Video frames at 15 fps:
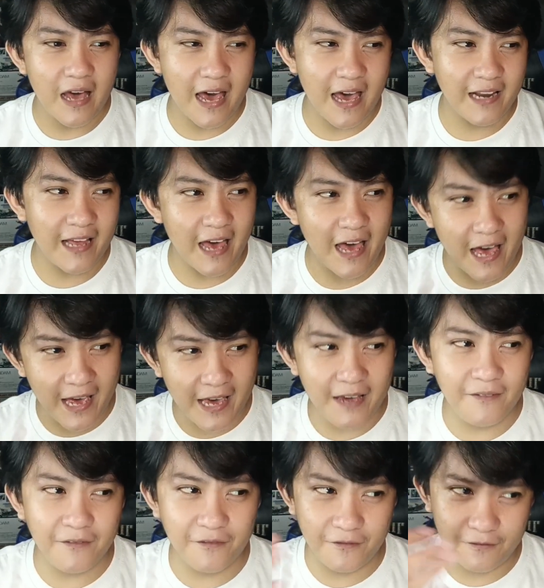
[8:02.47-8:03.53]
and
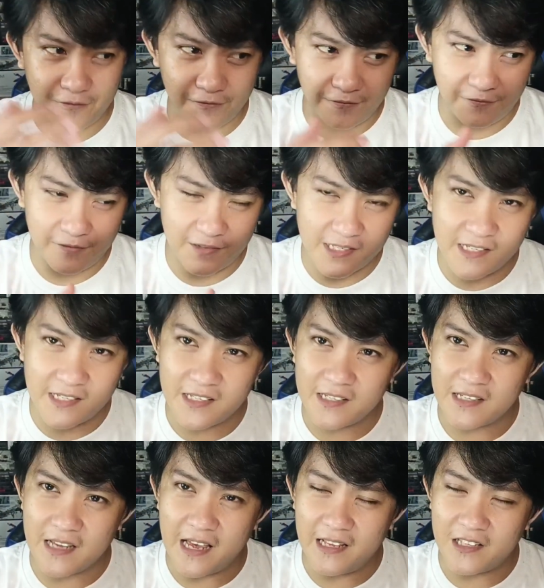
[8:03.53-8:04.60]
I've
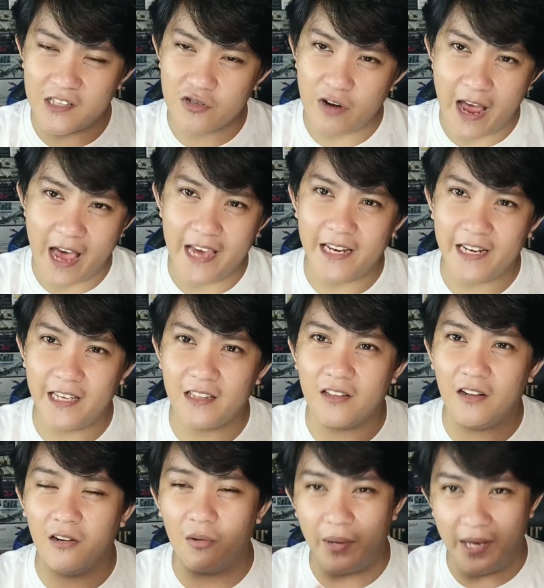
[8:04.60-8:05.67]
tried it
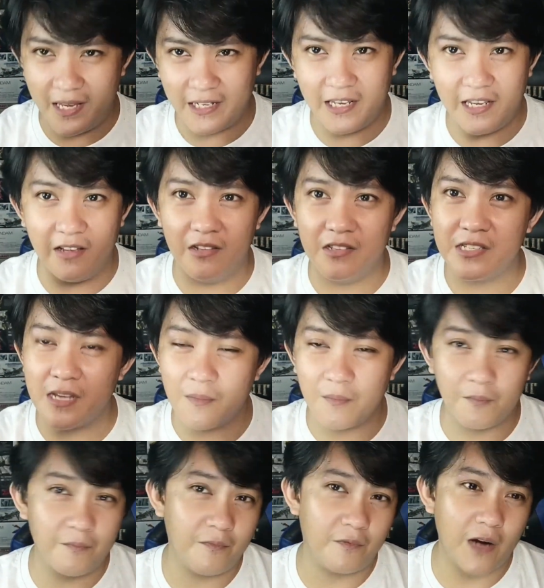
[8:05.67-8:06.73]
already on
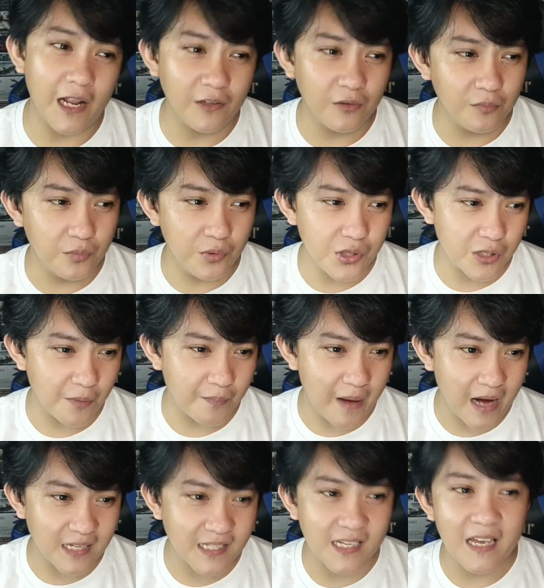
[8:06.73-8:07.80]
some random booster
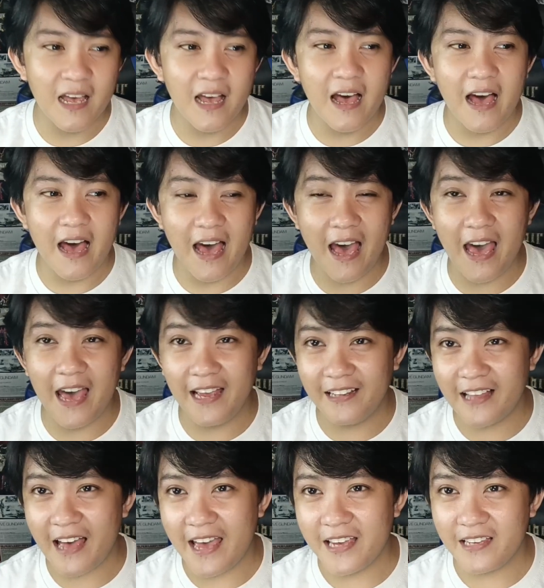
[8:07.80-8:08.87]
packs,
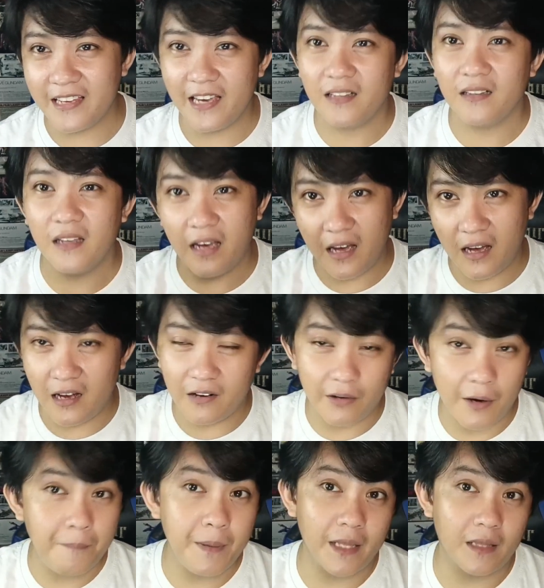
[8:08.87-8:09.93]
and I get a
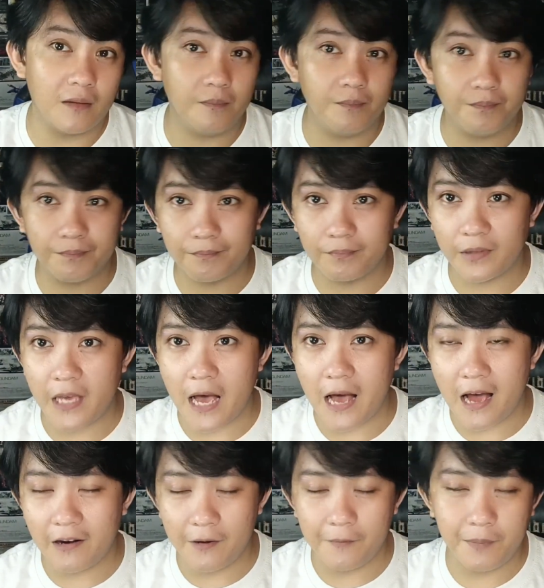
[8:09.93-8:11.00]
repeat. Yeah,
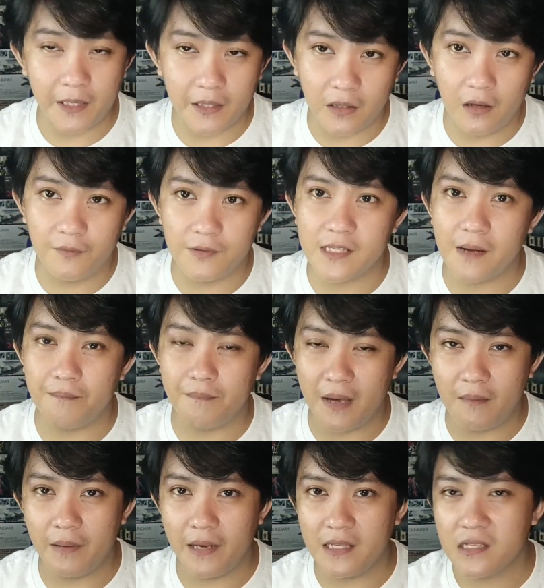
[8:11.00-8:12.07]
a repeat of some
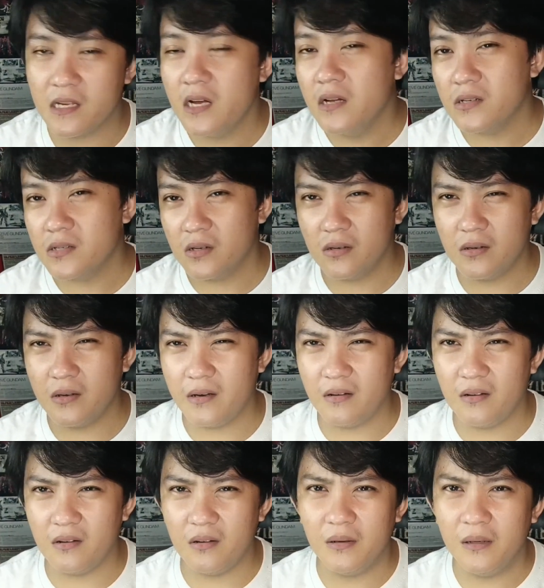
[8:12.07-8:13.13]
Beyblades.
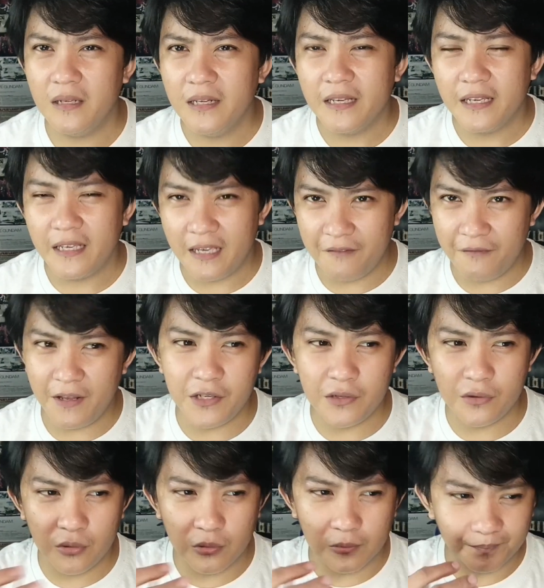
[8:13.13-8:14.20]
So even
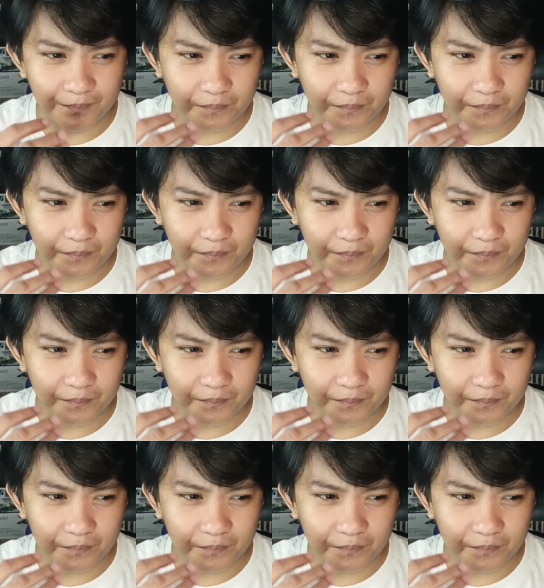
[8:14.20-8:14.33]
you